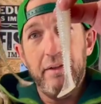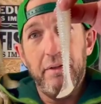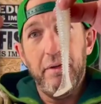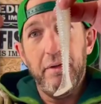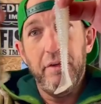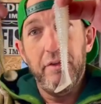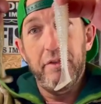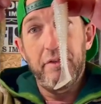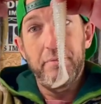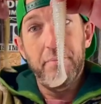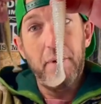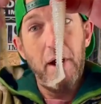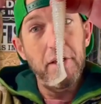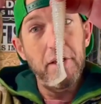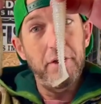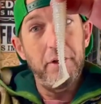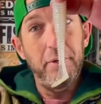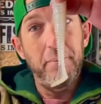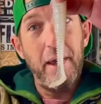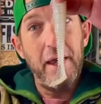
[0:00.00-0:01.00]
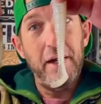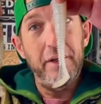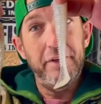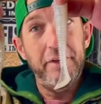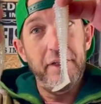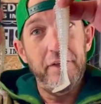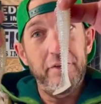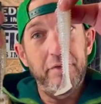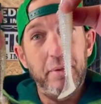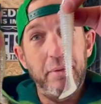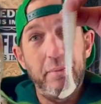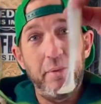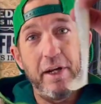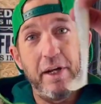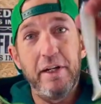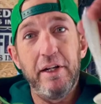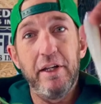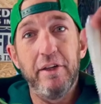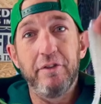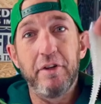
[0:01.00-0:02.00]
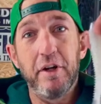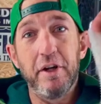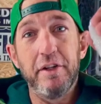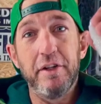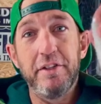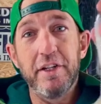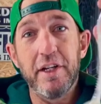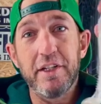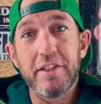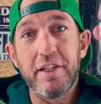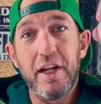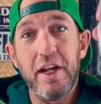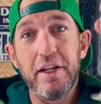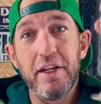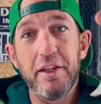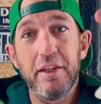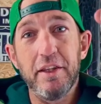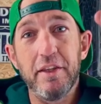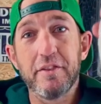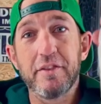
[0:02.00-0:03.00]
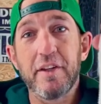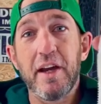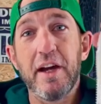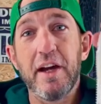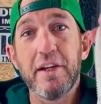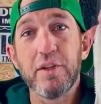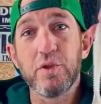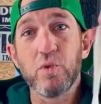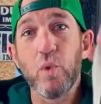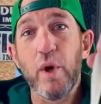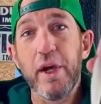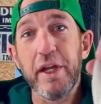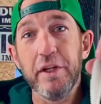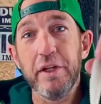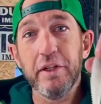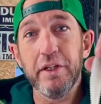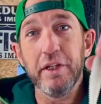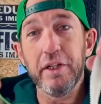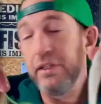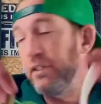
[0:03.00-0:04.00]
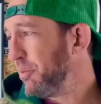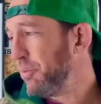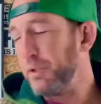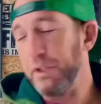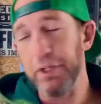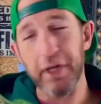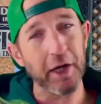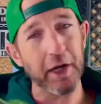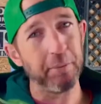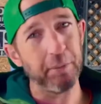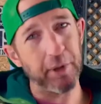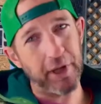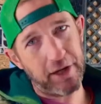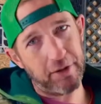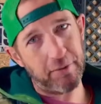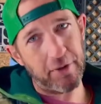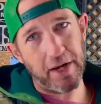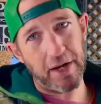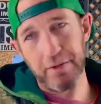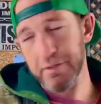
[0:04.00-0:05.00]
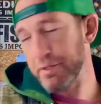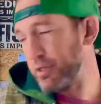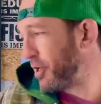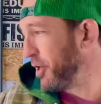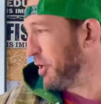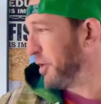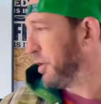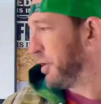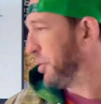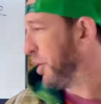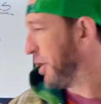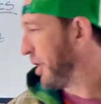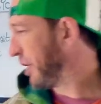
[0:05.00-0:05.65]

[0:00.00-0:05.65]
or the smaller the paddle tail swim bait, is going to dictate the size weight you need. You got to play around. So you want